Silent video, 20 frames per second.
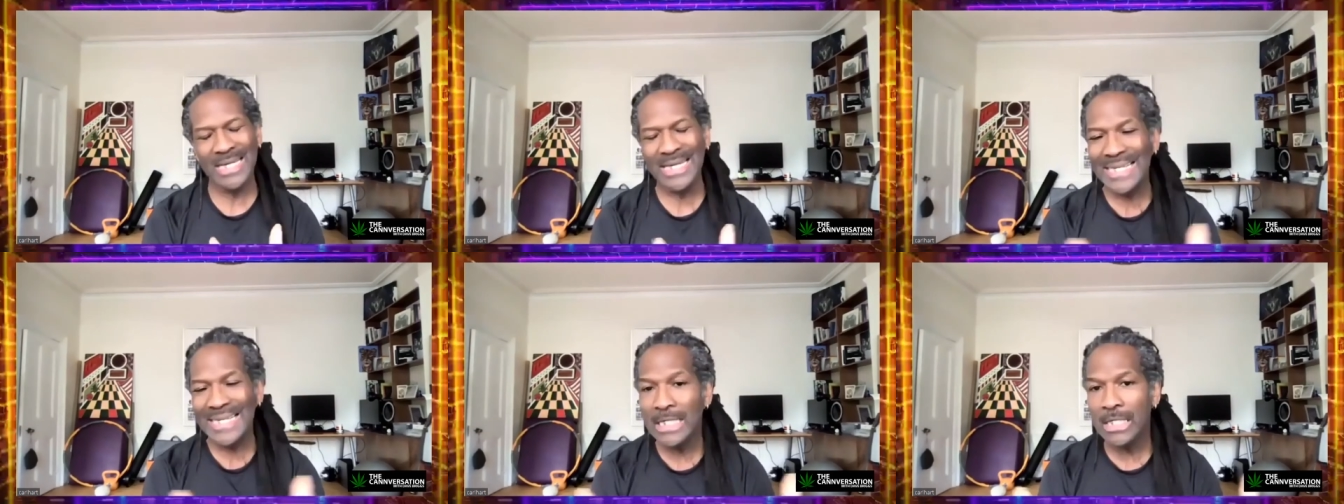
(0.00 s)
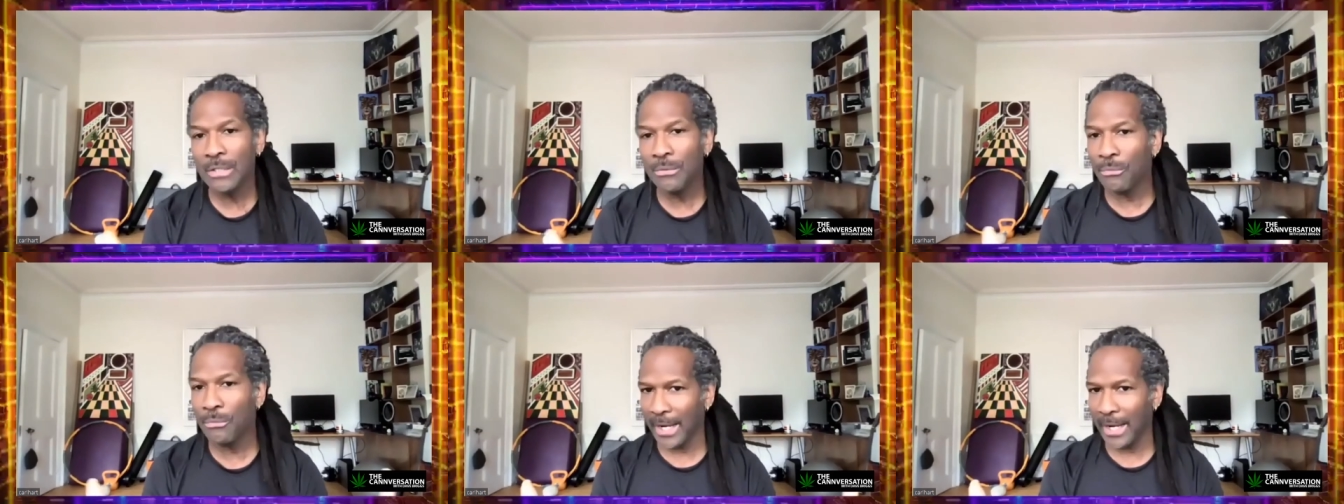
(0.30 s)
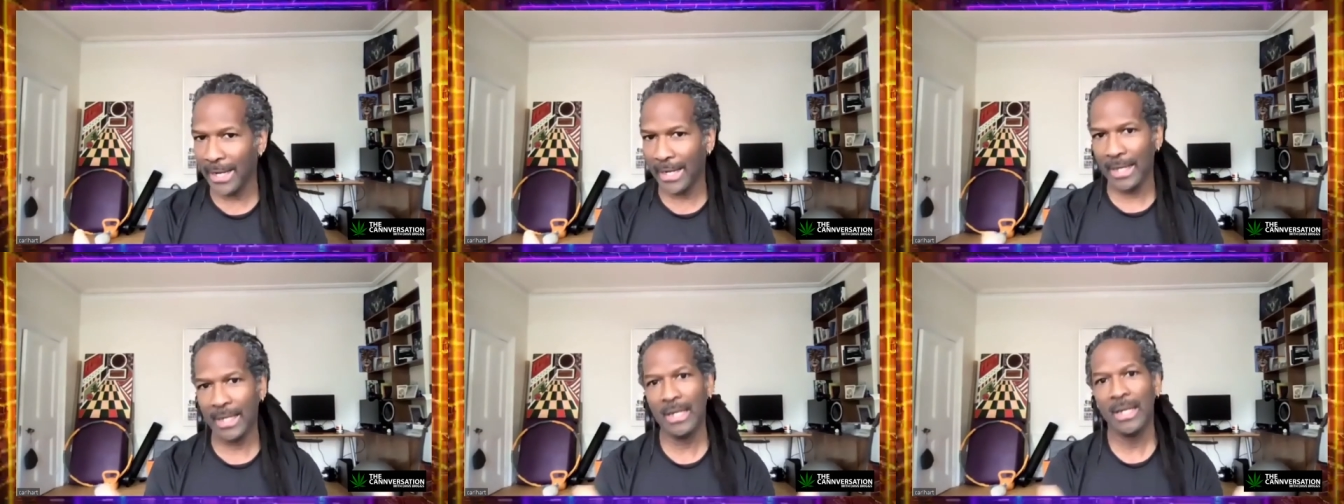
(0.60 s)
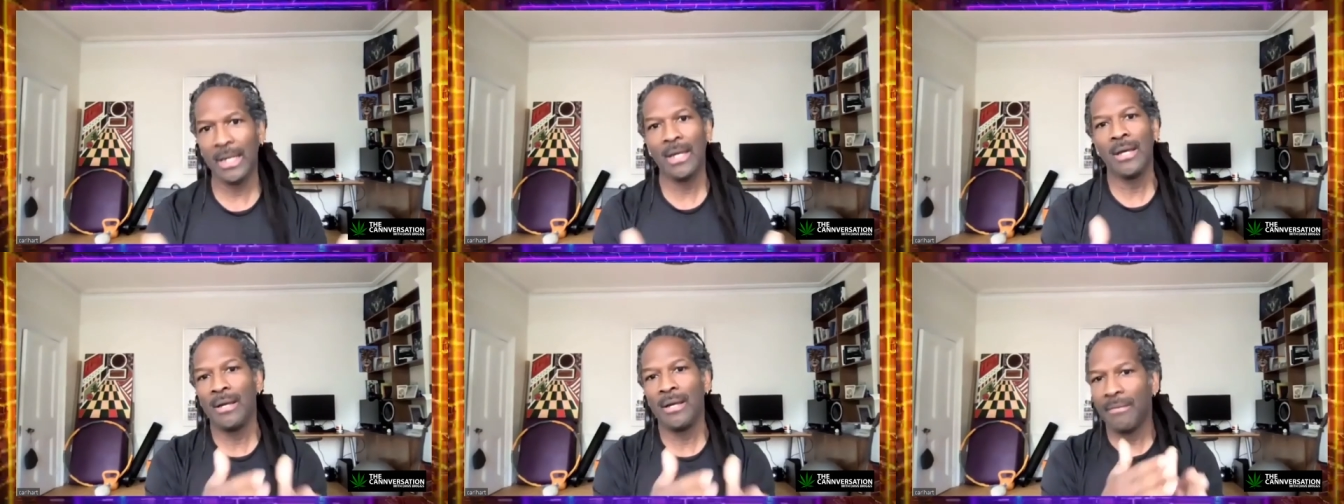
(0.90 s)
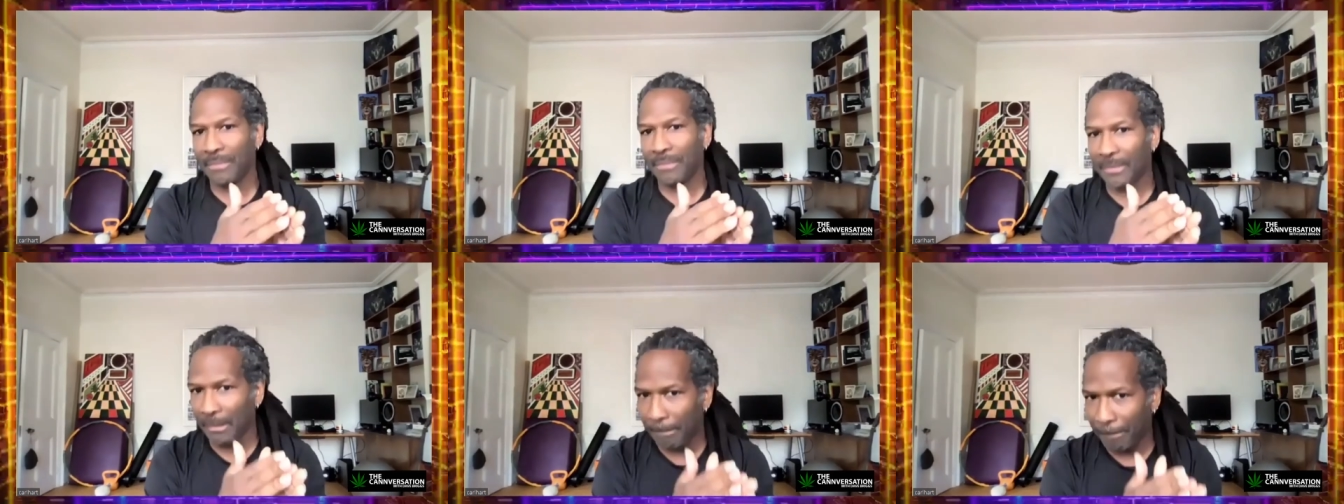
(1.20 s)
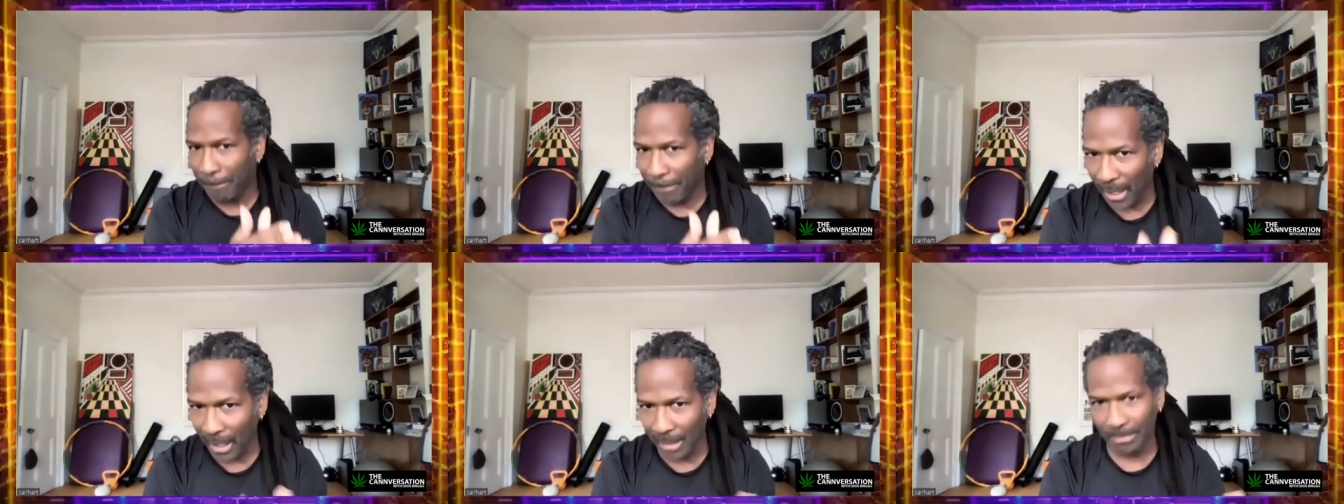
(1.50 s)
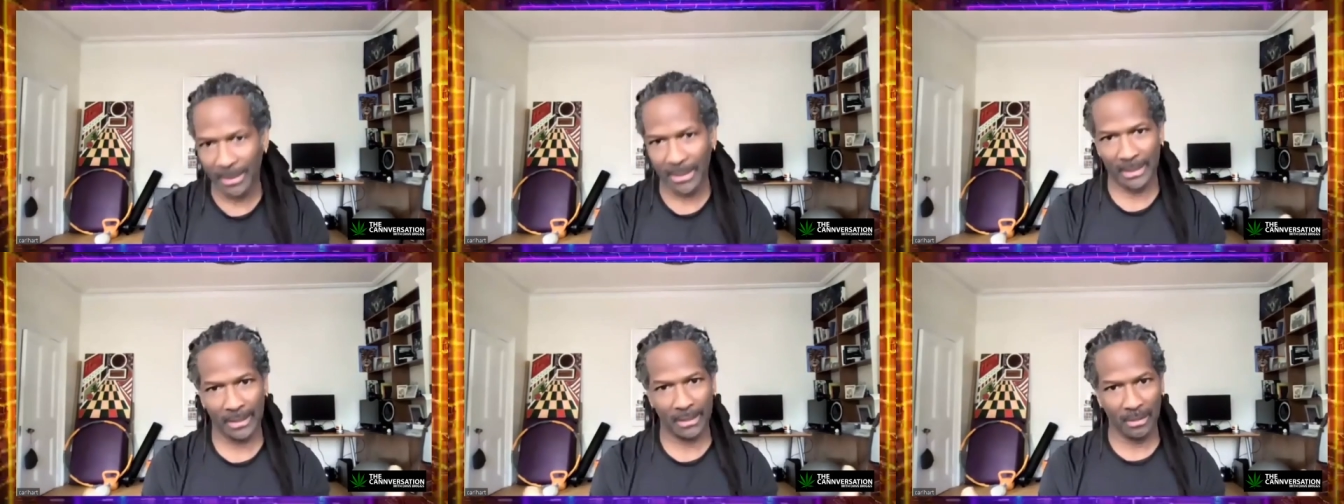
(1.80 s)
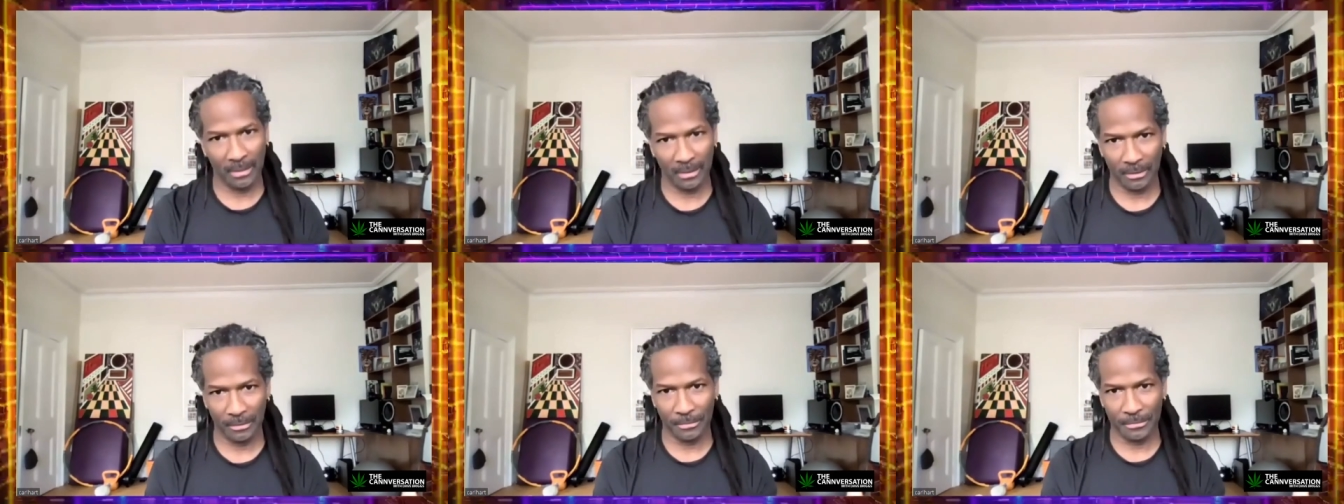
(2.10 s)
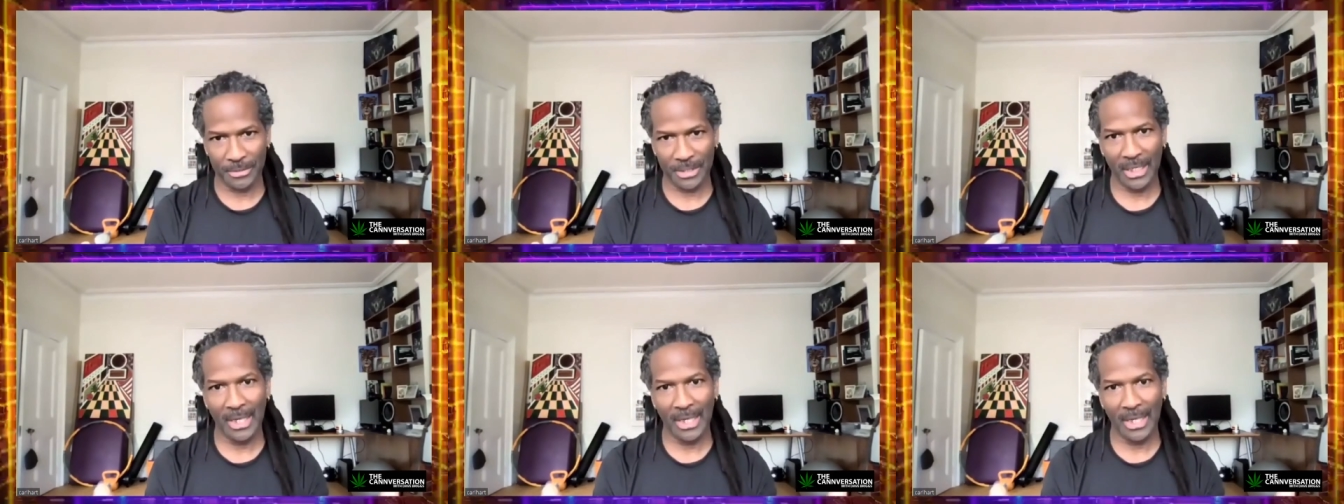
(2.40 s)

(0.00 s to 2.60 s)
any way the public goes.